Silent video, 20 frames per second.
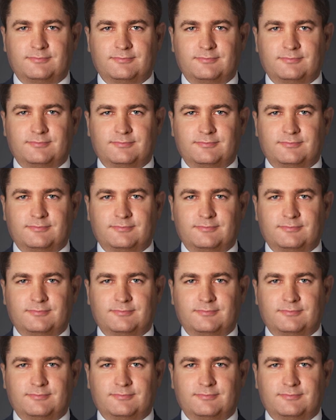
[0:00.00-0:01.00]

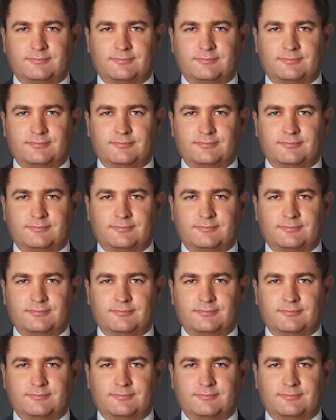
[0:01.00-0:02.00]

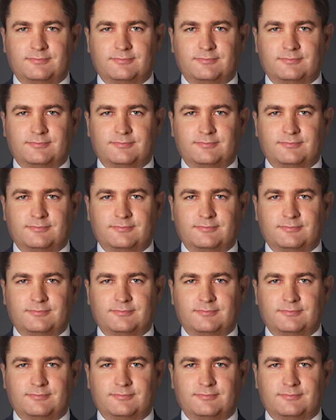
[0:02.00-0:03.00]

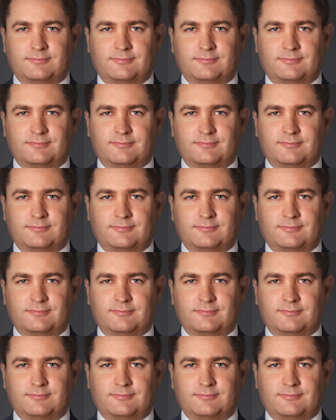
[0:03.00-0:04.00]

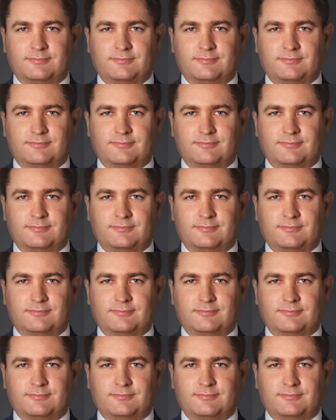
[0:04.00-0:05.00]

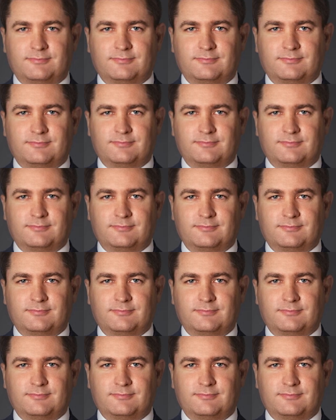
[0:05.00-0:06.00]

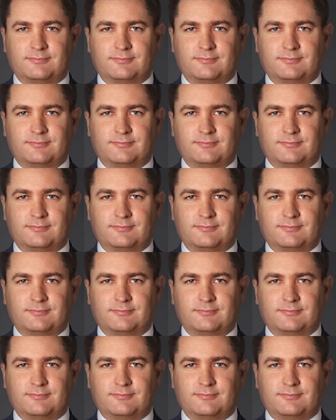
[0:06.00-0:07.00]

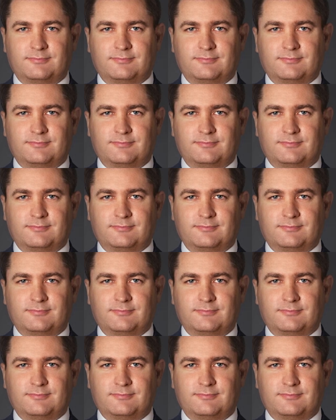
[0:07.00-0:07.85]
This is a still picture; no speech is visible.